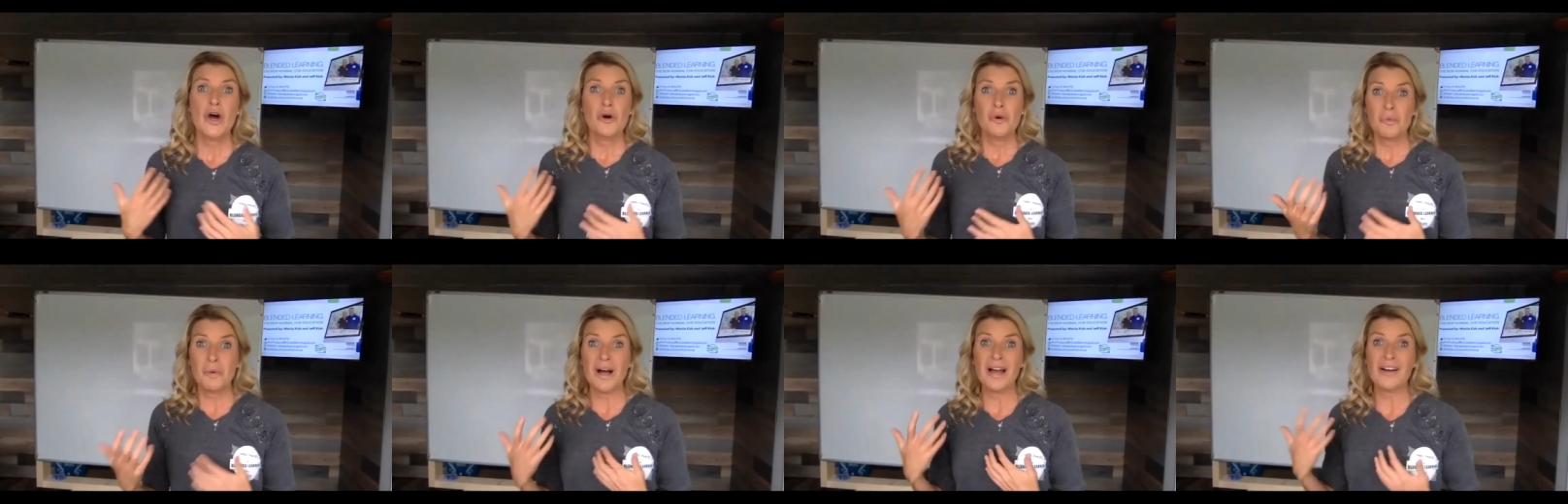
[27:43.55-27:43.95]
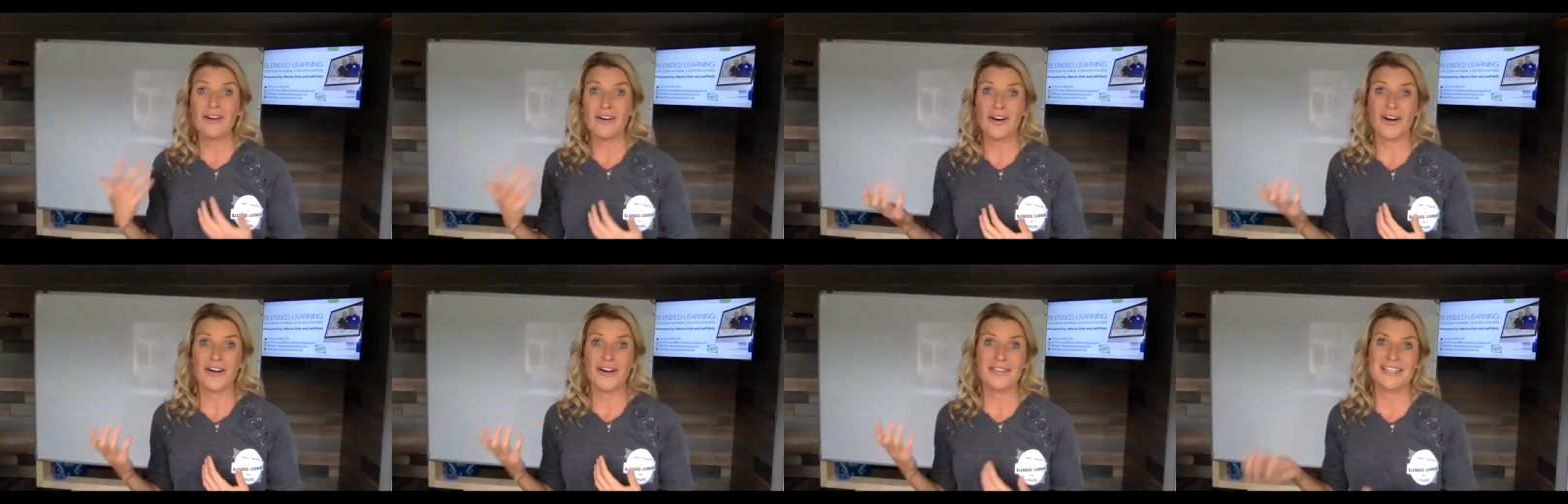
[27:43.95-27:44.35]
what
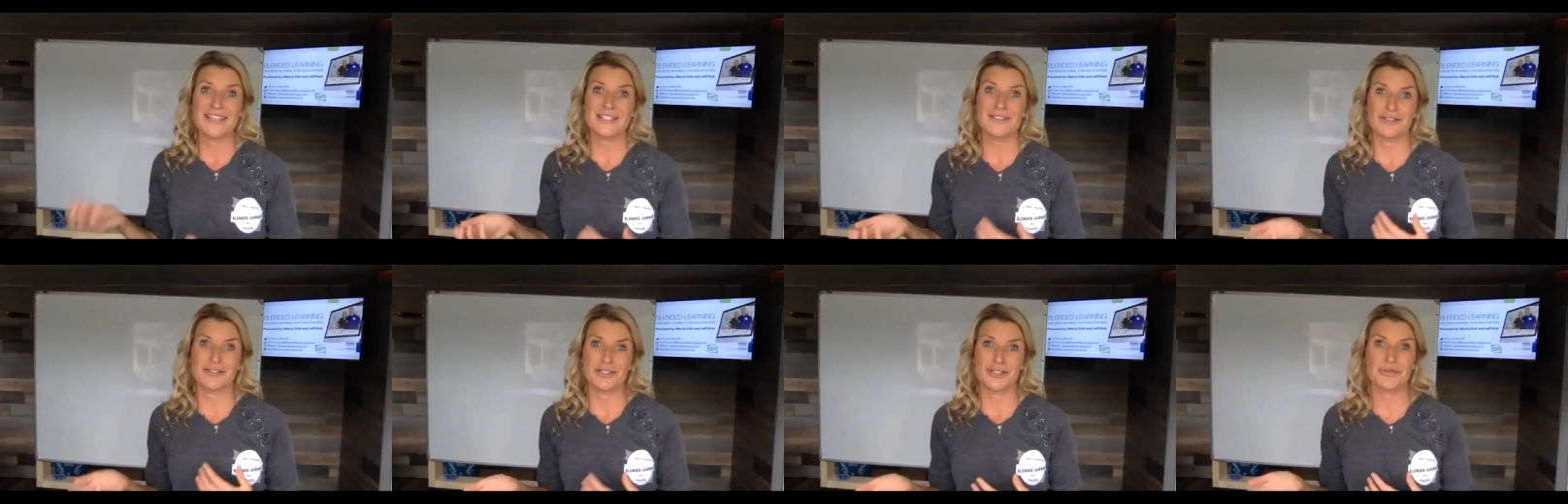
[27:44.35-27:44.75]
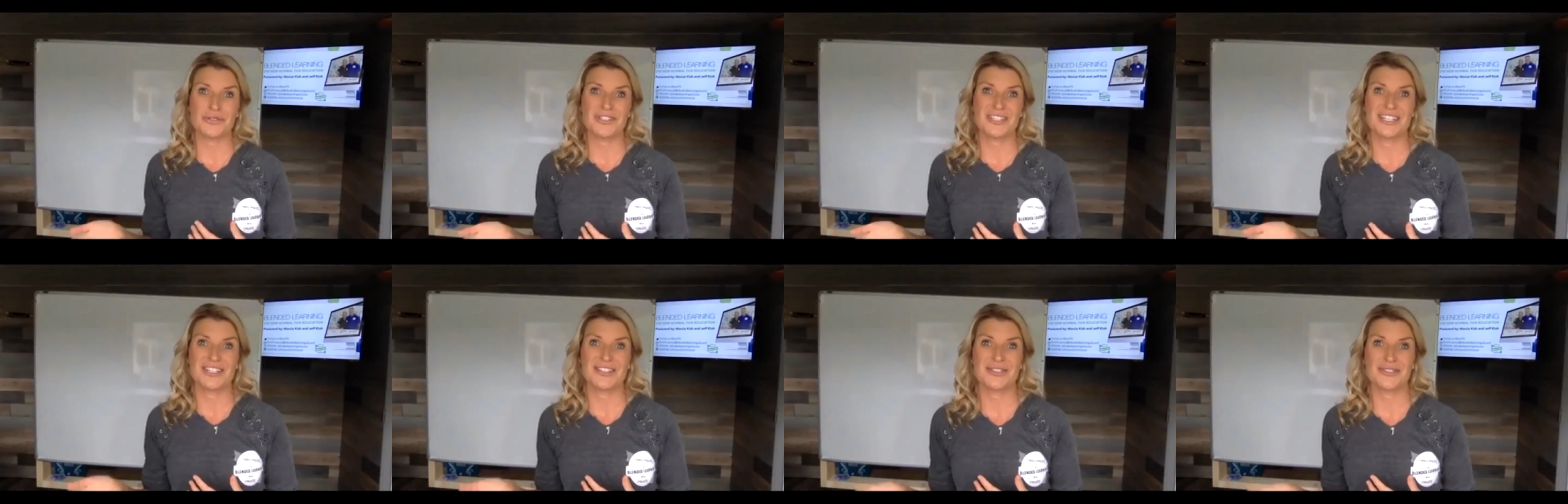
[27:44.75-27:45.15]
are these virtual
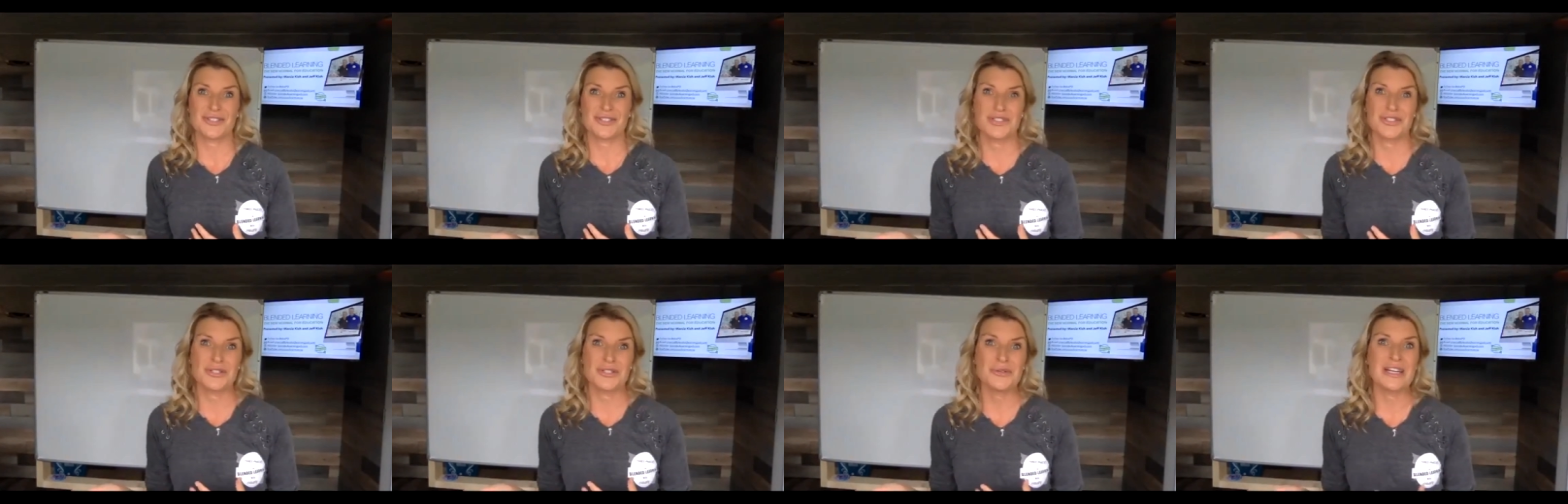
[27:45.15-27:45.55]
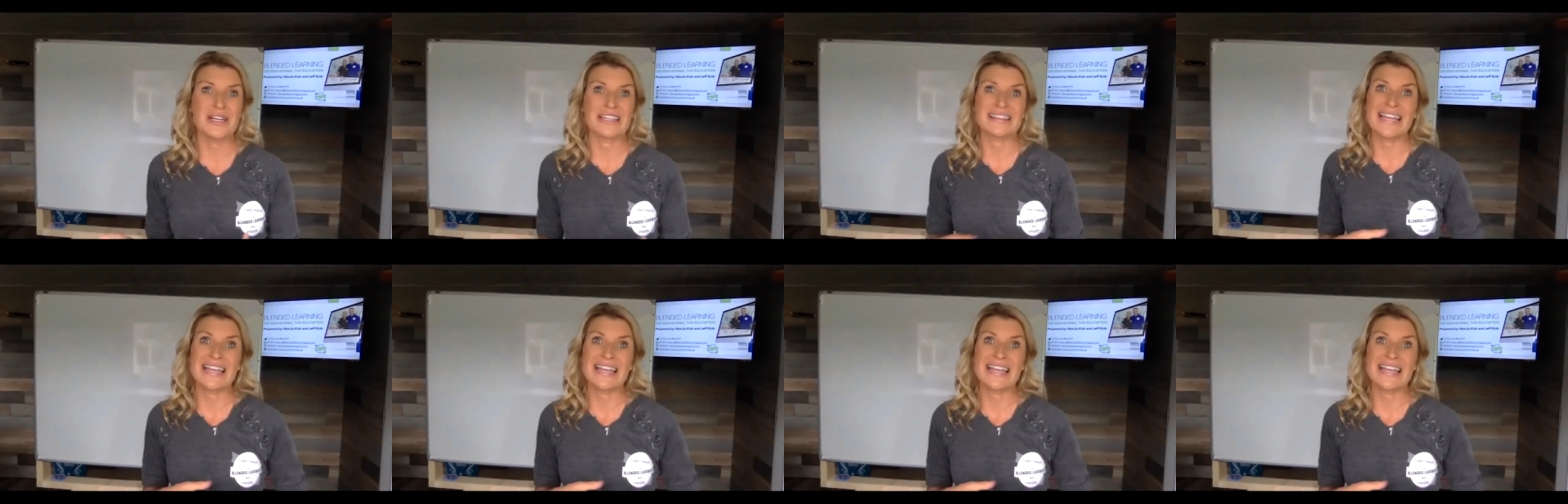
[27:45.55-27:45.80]
teachers doing?